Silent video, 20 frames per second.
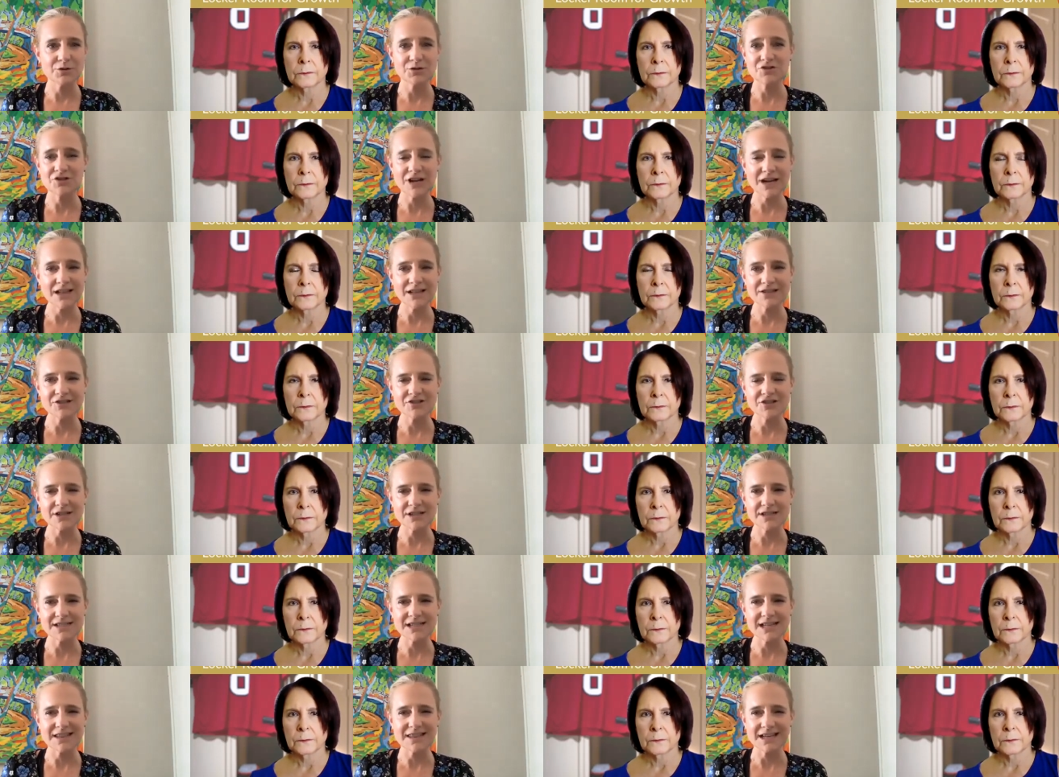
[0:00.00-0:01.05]
Speaker 1: those
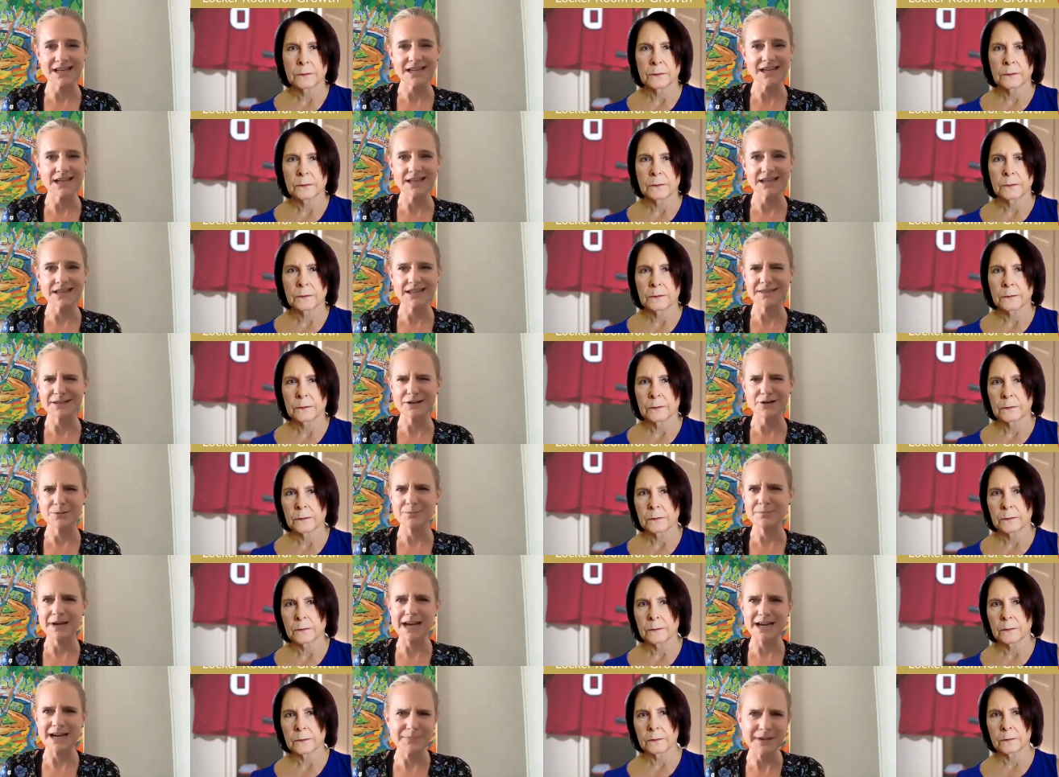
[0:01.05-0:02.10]
challenges and thinking that they're a
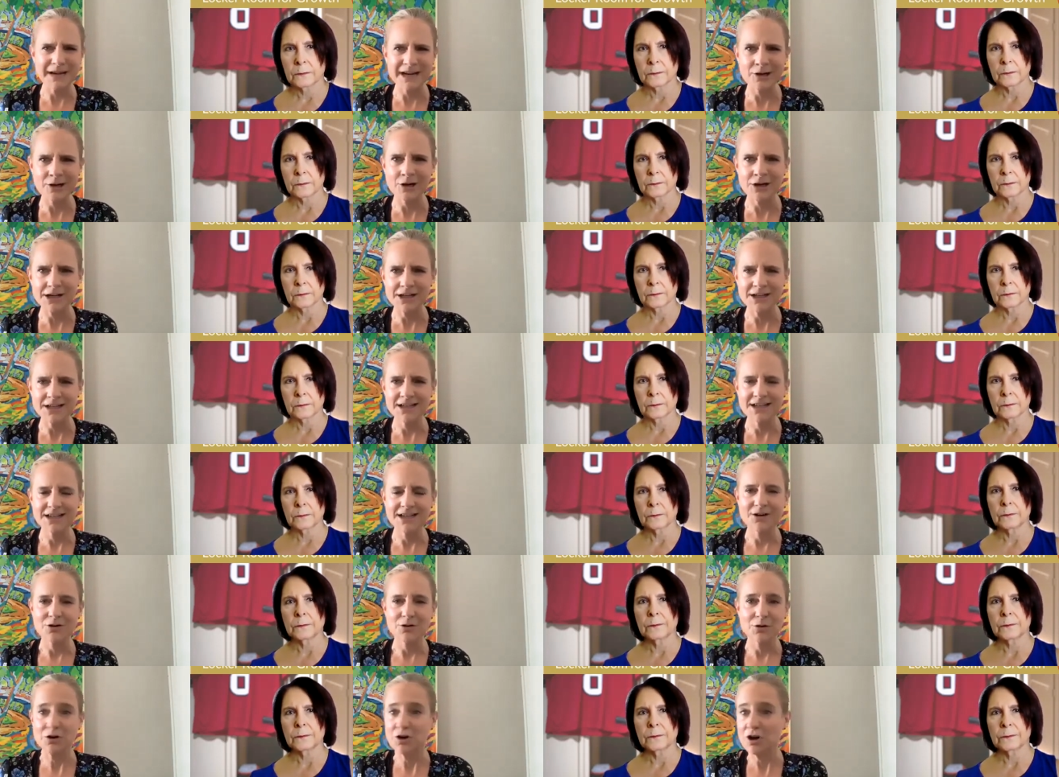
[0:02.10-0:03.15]
bad parent
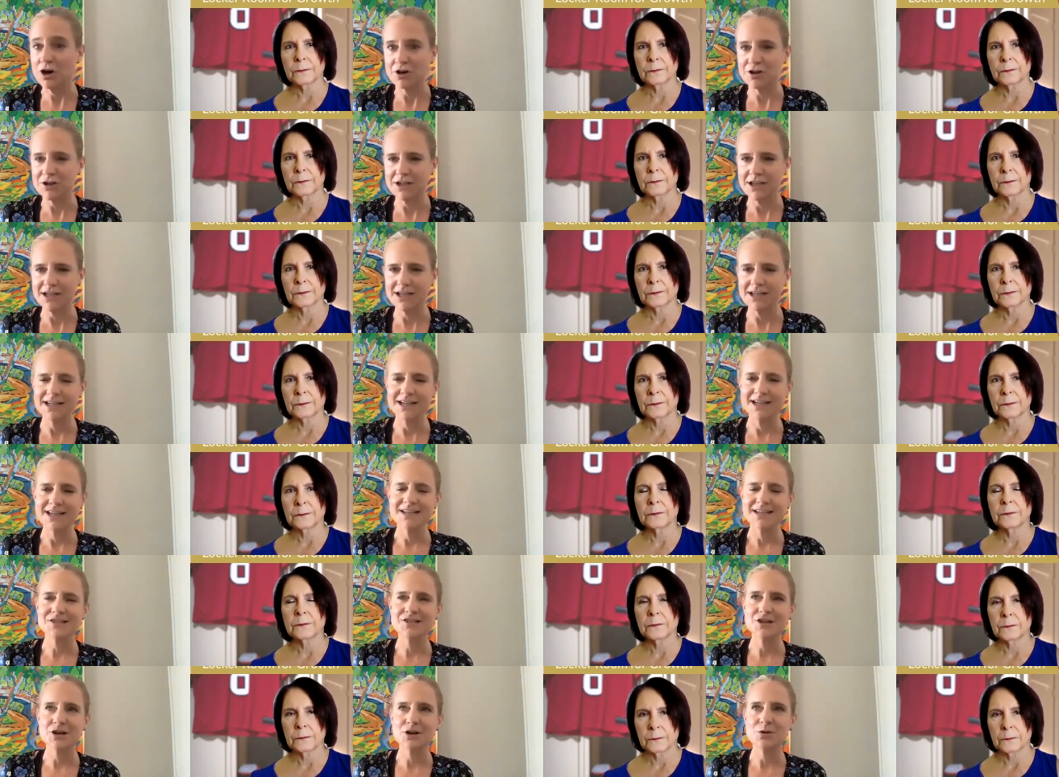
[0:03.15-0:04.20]
or guardian.
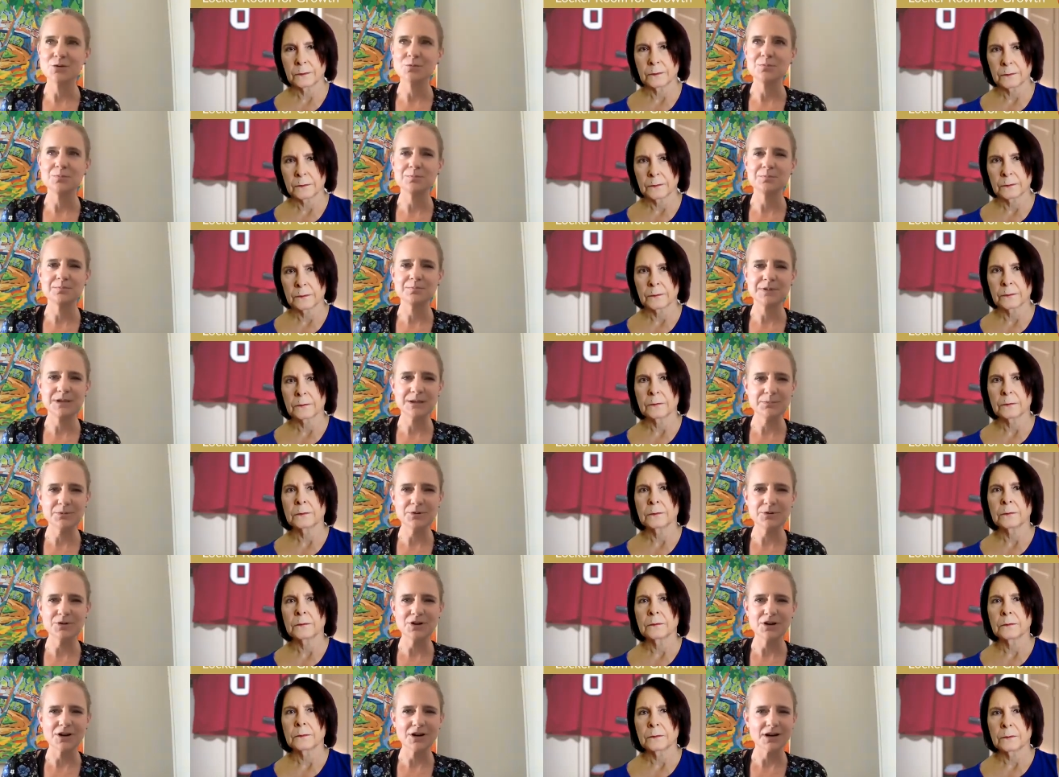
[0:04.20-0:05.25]
So
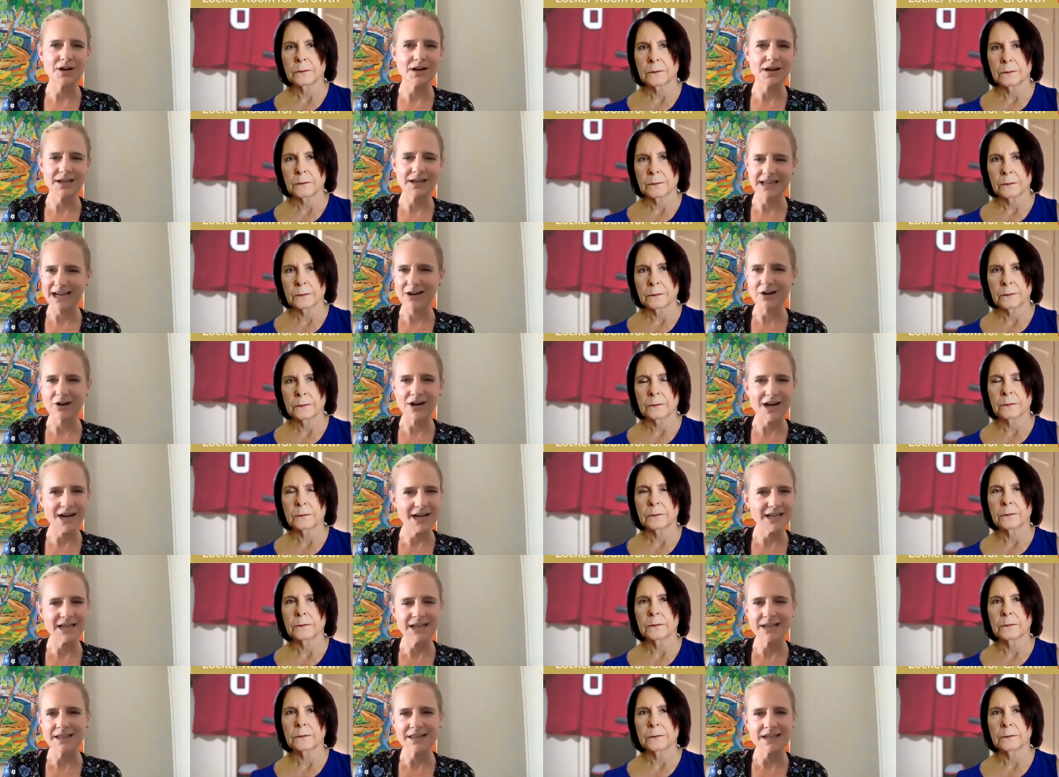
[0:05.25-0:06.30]
people, yeah, are
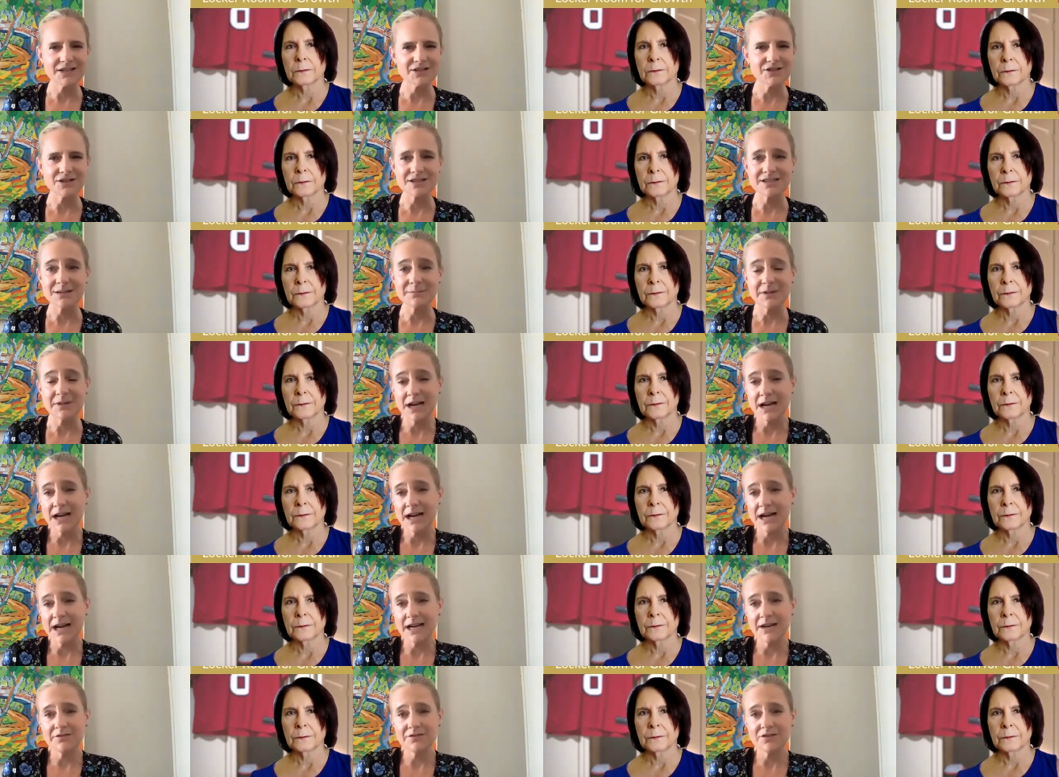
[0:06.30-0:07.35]
hiding things all the time.
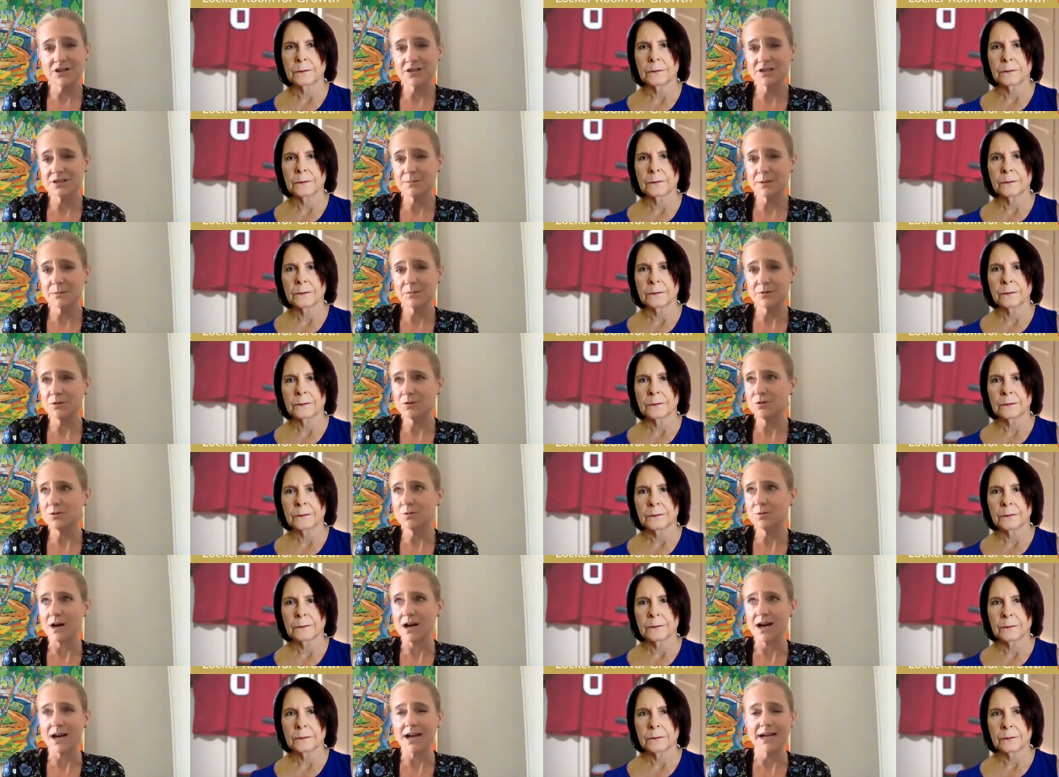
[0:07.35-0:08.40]
I have talked to people
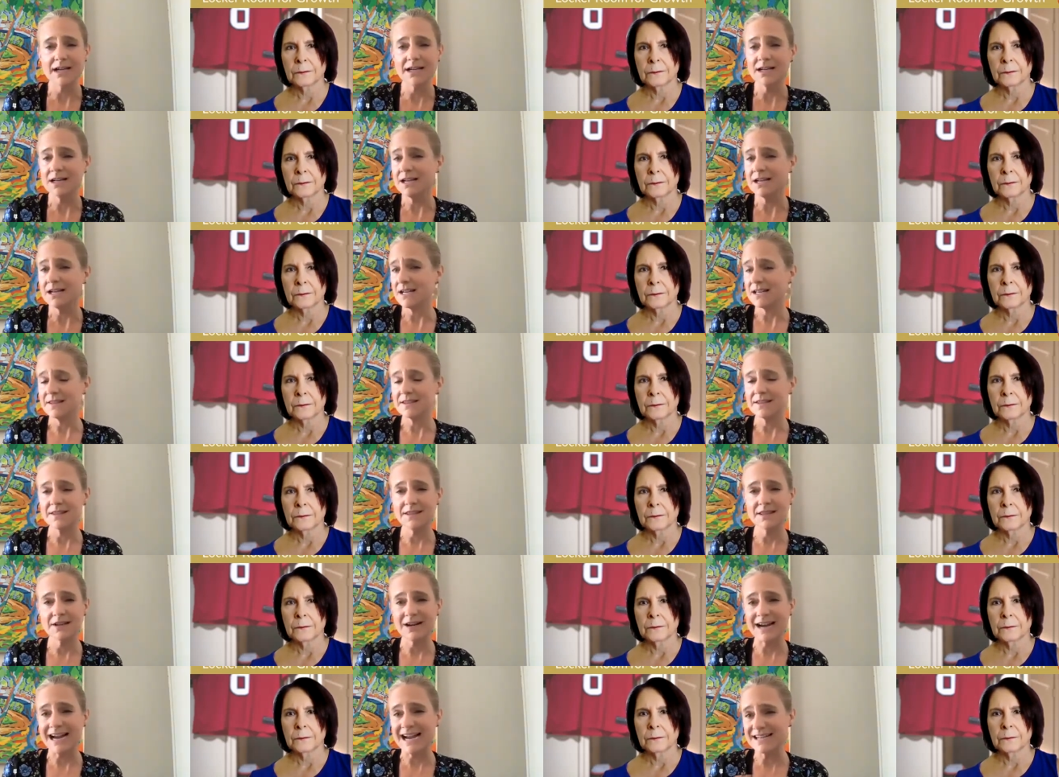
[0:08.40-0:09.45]
who hide
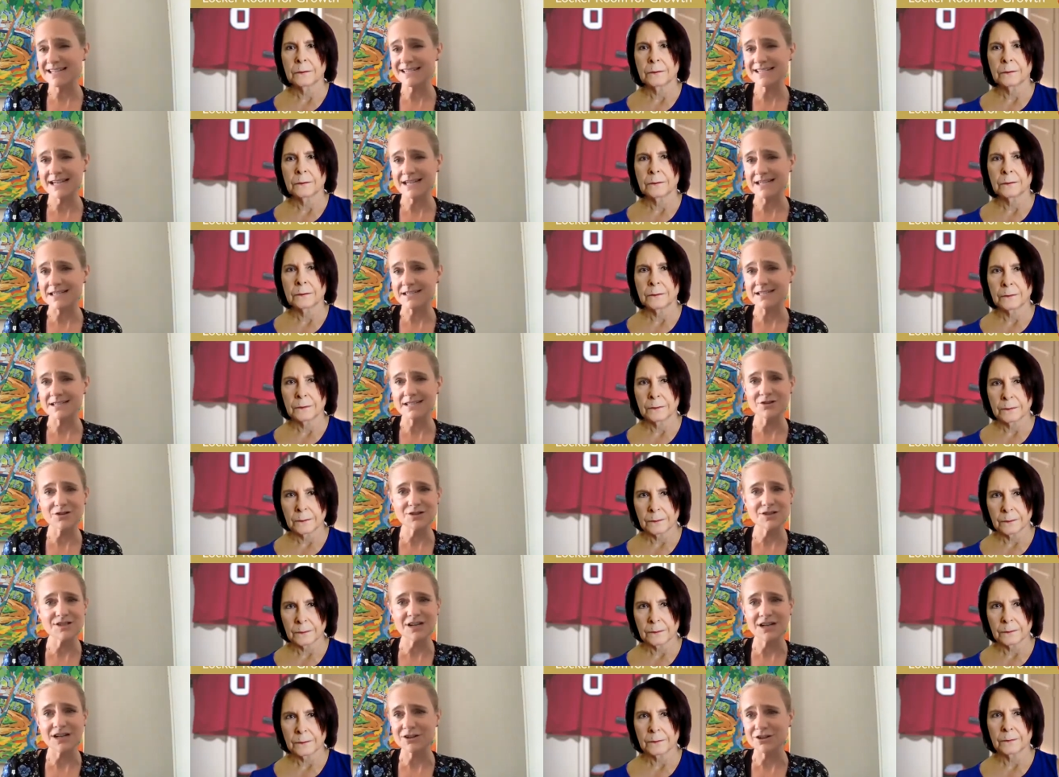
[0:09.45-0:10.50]
their accents, their
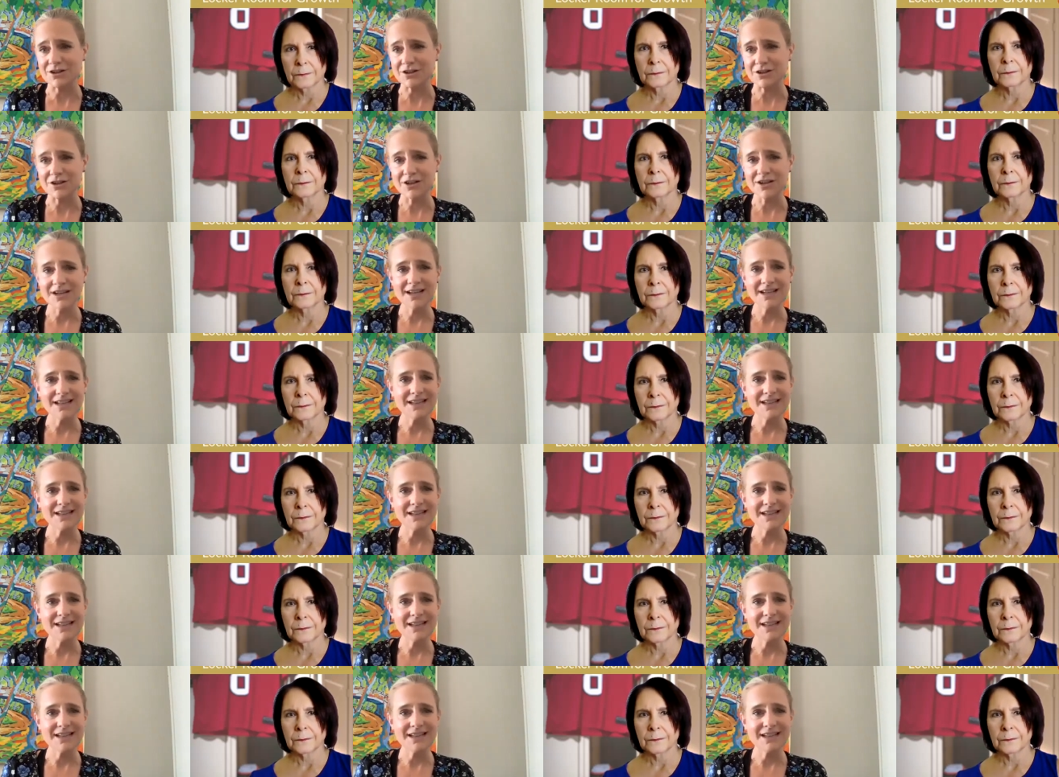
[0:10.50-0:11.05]
stutter.